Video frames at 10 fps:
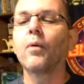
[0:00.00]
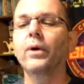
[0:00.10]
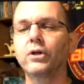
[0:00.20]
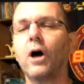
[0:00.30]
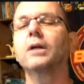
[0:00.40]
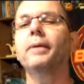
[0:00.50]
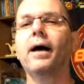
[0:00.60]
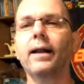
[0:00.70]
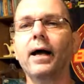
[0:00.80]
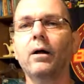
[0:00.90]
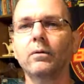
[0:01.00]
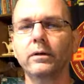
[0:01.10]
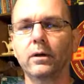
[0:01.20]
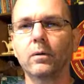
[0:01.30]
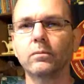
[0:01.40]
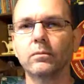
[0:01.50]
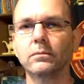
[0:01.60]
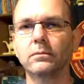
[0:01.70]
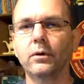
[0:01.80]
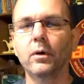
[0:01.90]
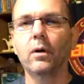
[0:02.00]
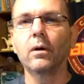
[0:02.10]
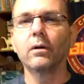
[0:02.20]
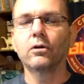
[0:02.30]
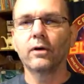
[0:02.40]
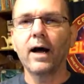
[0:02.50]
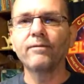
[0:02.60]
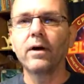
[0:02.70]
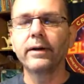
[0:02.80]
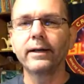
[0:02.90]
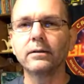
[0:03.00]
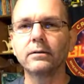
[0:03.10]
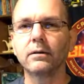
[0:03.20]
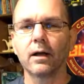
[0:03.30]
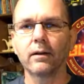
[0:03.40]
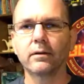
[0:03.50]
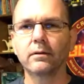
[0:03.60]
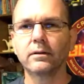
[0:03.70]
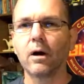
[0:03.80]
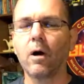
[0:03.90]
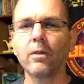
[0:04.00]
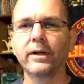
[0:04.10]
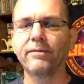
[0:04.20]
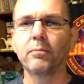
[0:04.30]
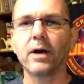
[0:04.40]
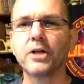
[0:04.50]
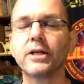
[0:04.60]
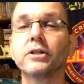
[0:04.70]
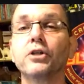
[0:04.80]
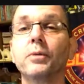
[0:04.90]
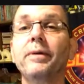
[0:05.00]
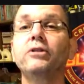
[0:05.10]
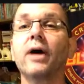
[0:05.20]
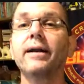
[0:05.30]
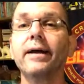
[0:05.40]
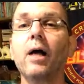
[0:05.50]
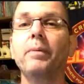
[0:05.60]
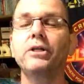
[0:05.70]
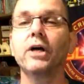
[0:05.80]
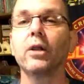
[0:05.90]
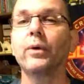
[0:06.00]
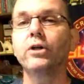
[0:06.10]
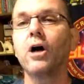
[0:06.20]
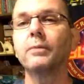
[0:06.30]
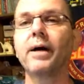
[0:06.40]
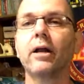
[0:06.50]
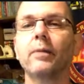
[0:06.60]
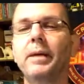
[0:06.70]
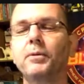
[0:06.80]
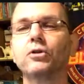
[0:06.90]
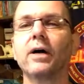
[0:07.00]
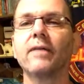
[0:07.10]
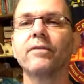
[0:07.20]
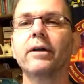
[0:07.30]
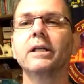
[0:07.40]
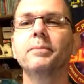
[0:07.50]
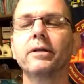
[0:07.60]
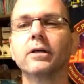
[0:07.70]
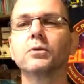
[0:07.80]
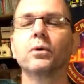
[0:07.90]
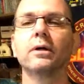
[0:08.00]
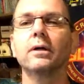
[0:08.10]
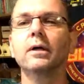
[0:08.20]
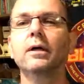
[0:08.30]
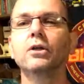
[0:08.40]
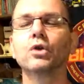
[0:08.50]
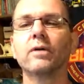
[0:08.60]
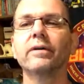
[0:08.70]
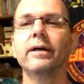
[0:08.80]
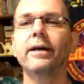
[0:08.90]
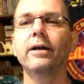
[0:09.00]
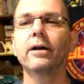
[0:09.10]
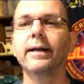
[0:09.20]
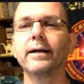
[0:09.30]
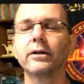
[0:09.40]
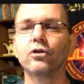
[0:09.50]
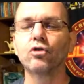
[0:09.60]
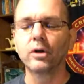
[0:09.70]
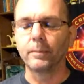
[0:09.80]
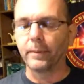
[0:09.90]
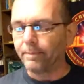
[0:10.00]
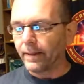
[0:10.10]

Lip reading: we talked about how crowdfunding, all the different projects, they should be trying to help each other. We talked about other people's crowdfunding because we're sort of an interconnected group.